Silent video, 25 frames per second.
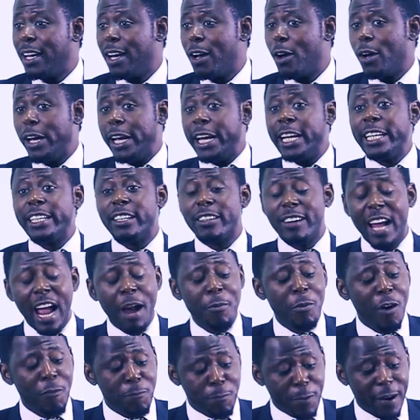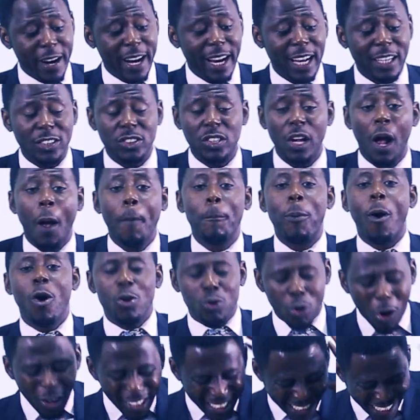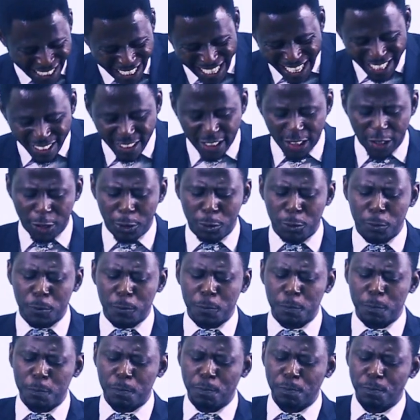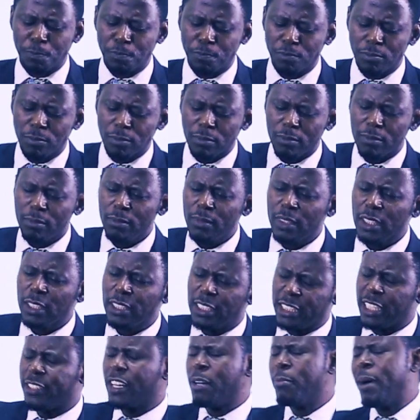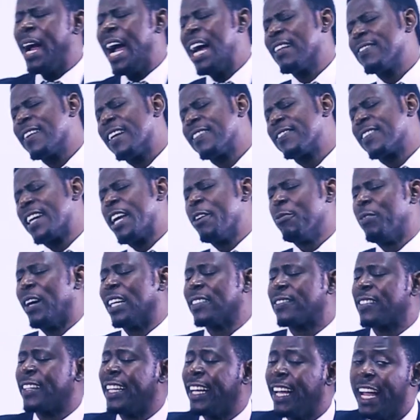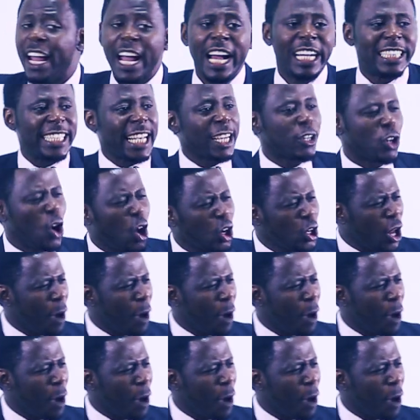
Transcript: in the realm of prayers. But God hears you. Jeremiah three verse three say, call